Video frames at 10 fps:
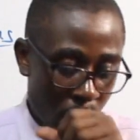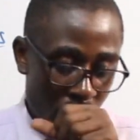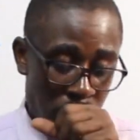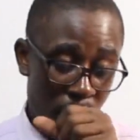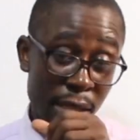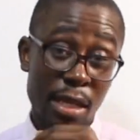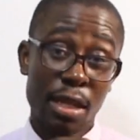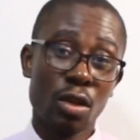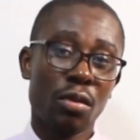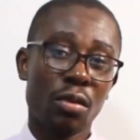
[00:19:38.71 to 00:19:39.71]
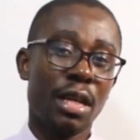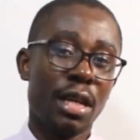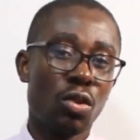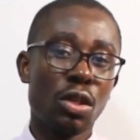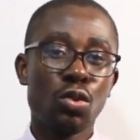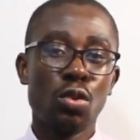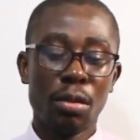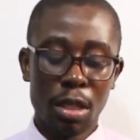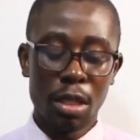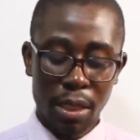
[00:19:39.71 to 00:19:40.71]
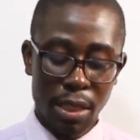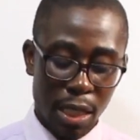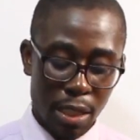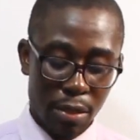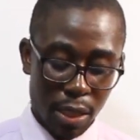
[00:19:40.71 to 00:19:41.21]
as at the end of the day is going to limit my judgment.